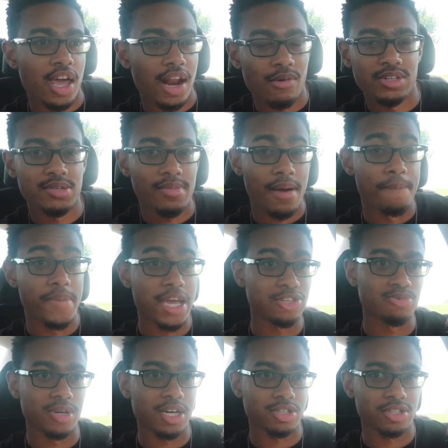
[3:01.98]
And I was in my
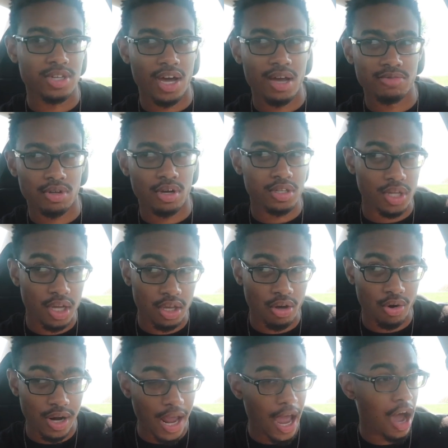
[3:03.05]
basement at the time, so I was like,
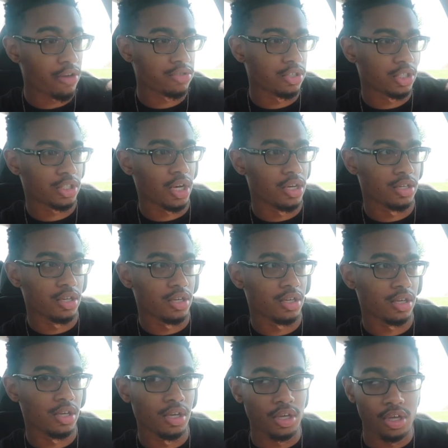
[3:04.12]
yo, the house is
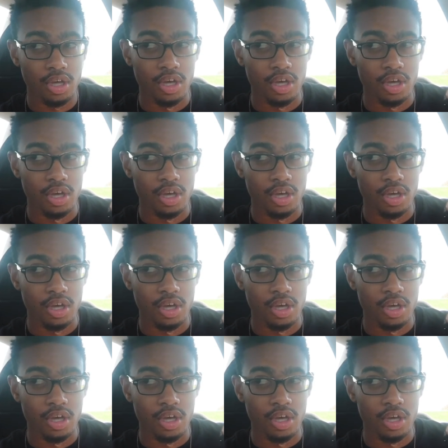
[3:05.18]
shaking.